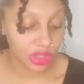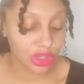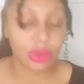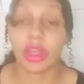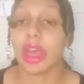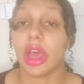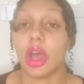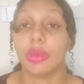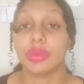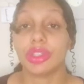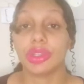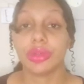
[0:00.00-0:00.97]
that
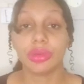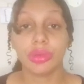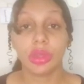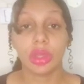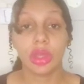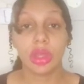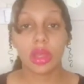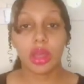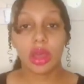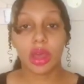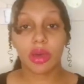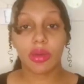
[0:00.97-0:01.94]
helps you.
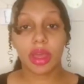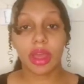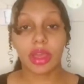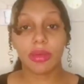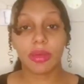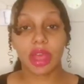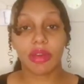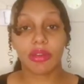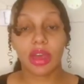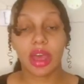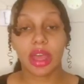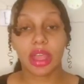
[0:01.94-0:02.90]
Okay, we have
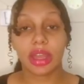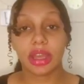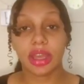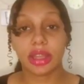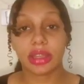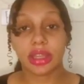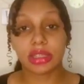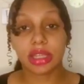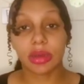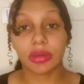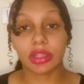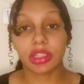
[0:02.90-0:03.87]
kyanite, that's
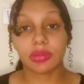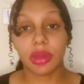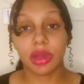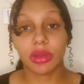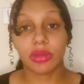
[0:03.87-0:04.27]
how it's spelled.